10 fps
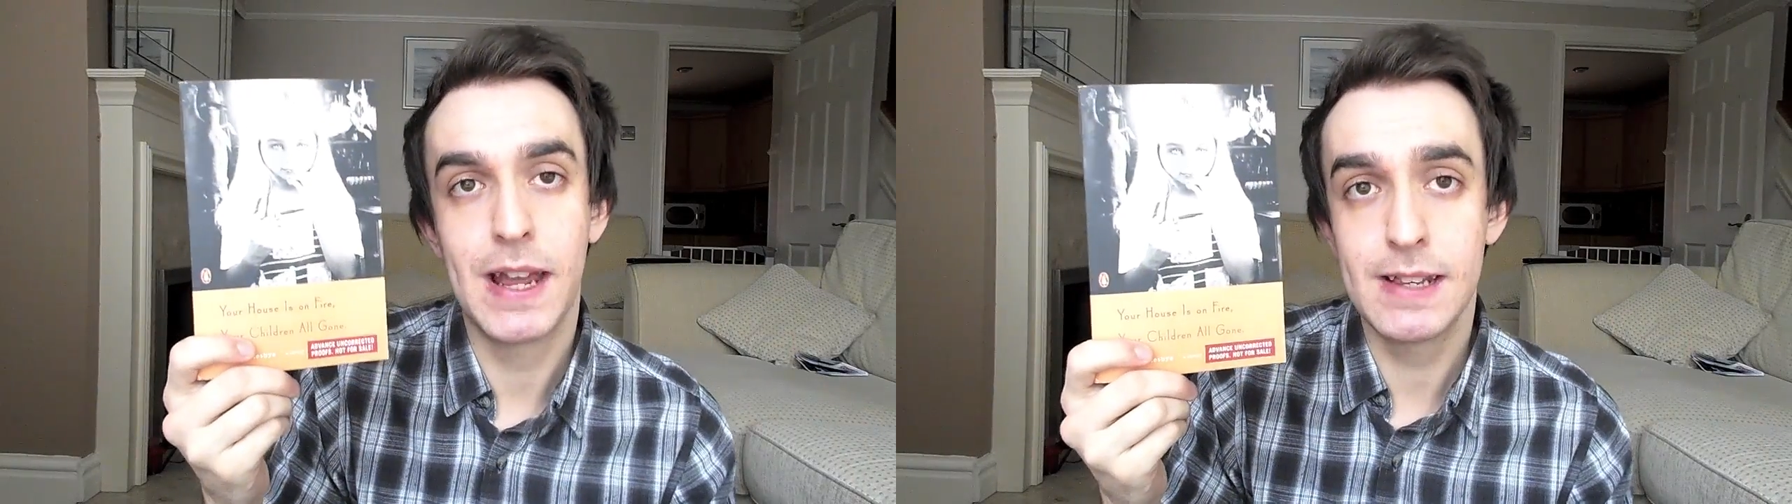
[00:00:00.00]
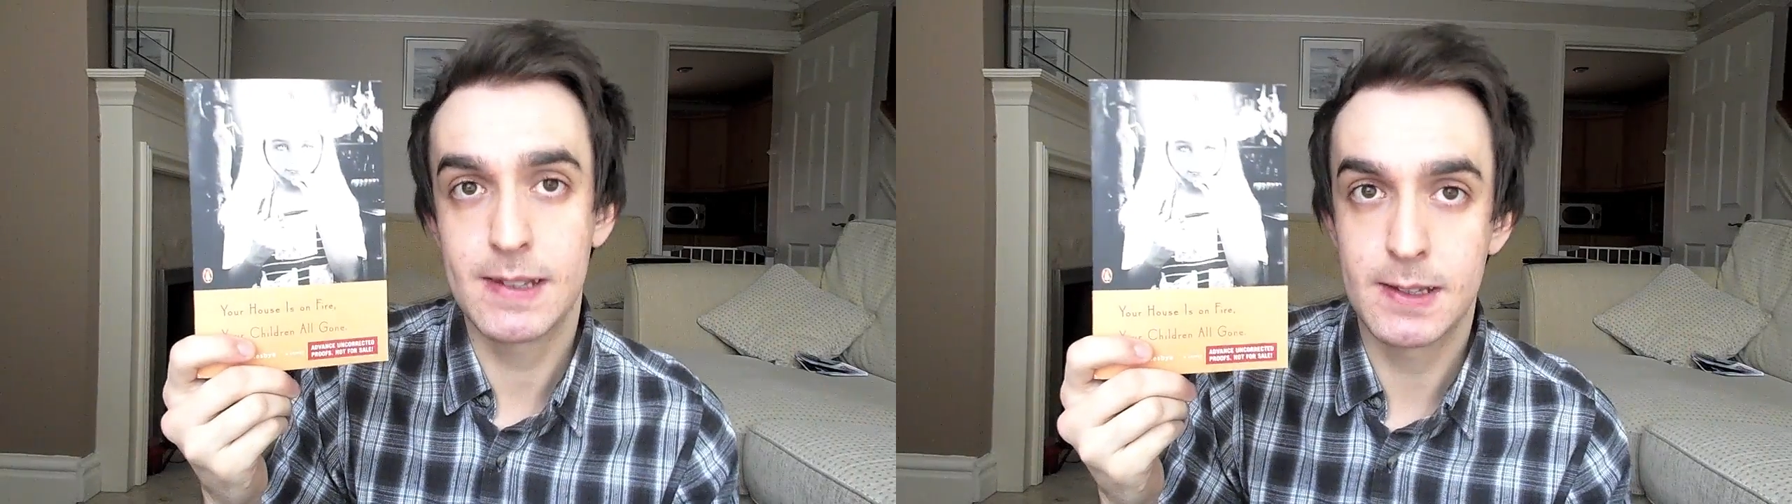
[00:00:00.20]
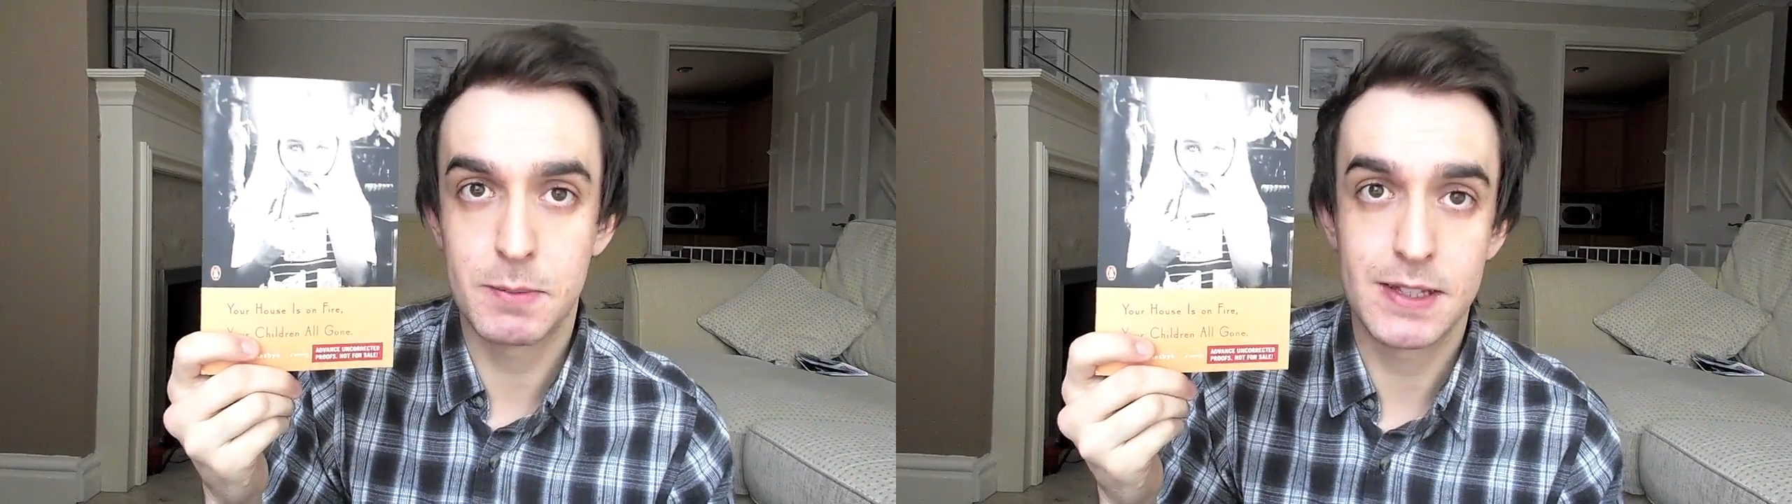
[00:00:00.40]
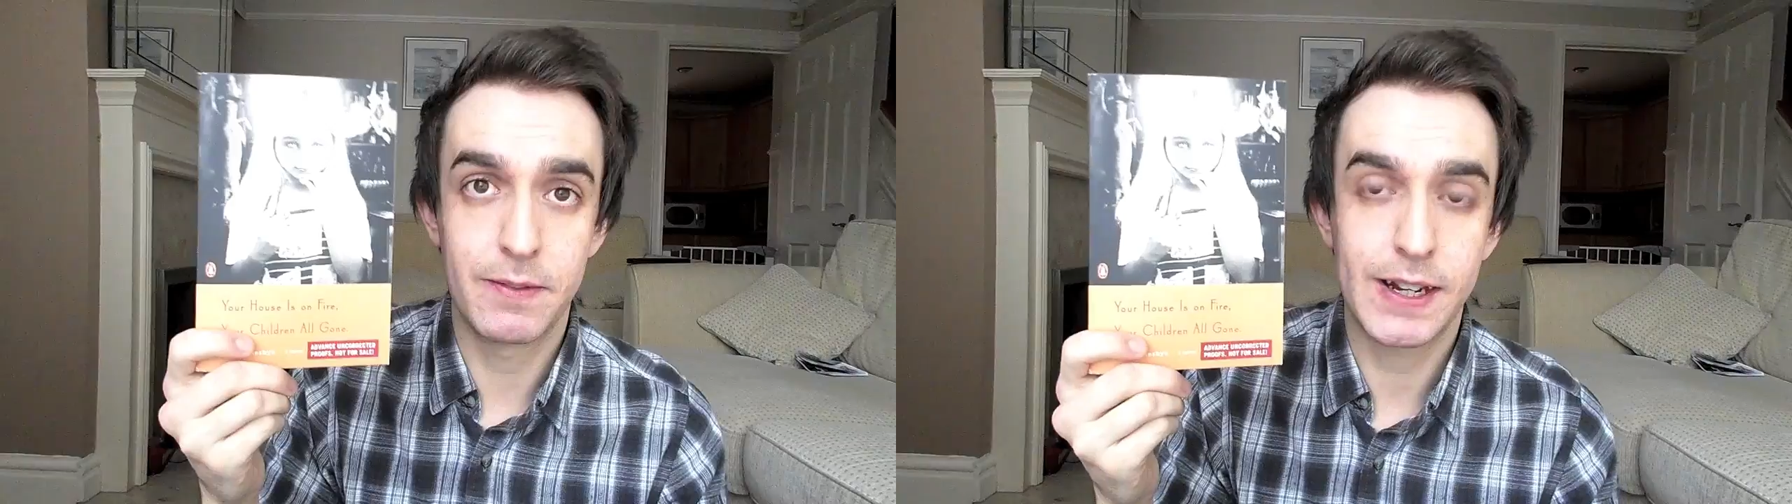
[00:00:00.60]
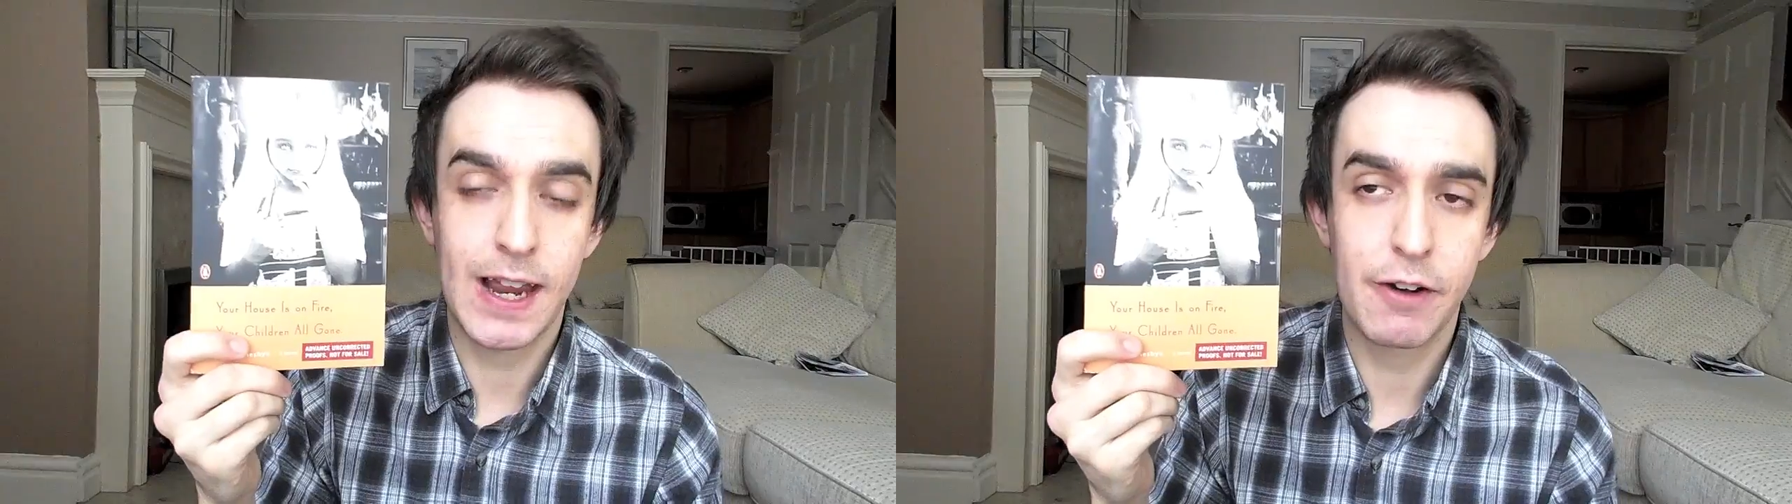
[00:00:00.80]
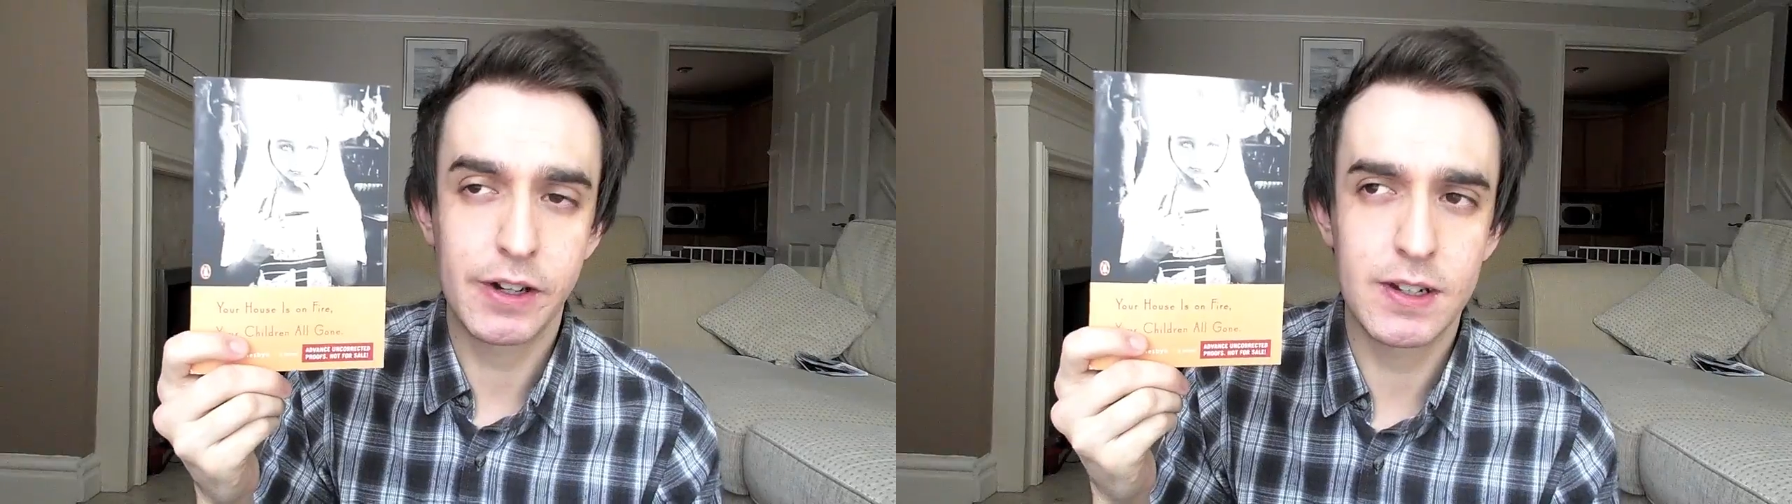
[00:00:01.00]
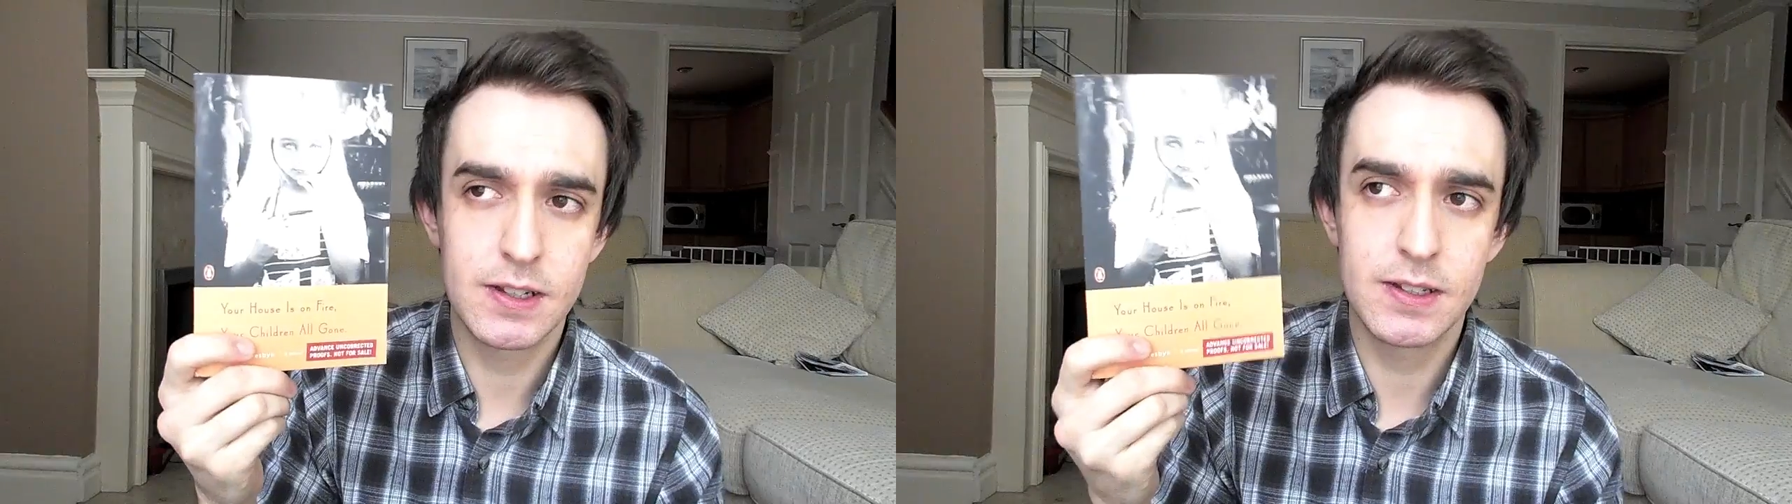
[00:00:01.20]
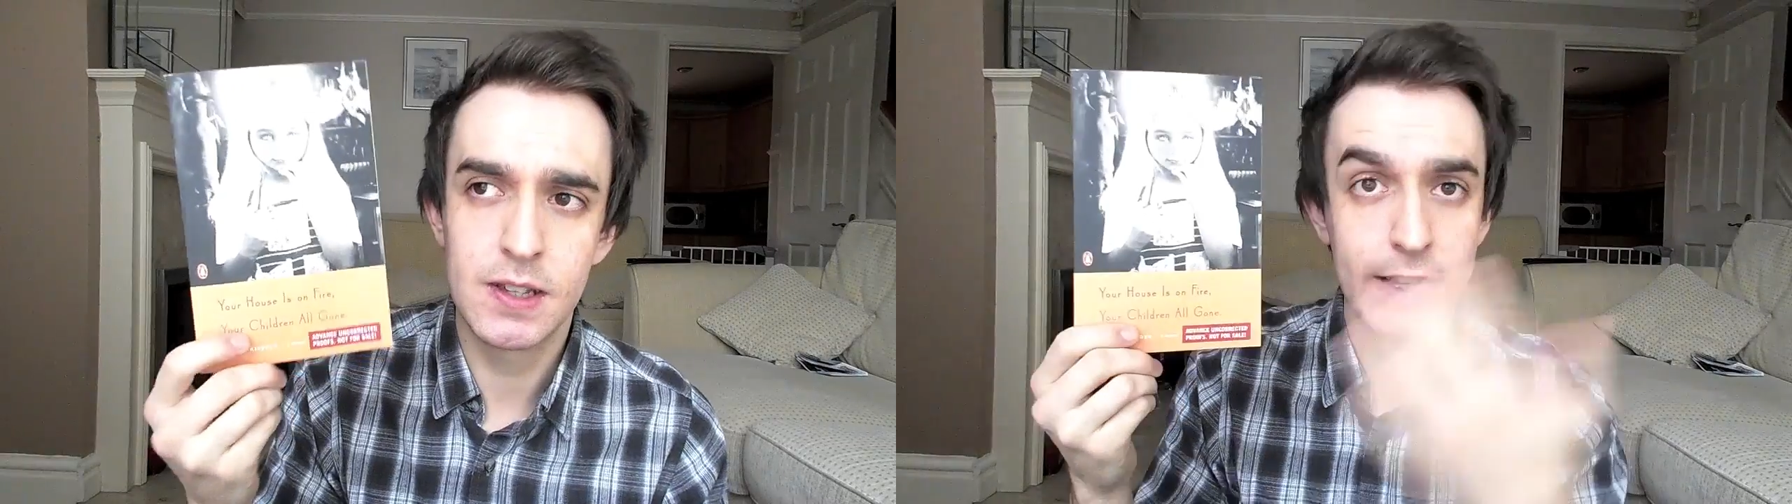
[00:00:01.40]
place and specific characters.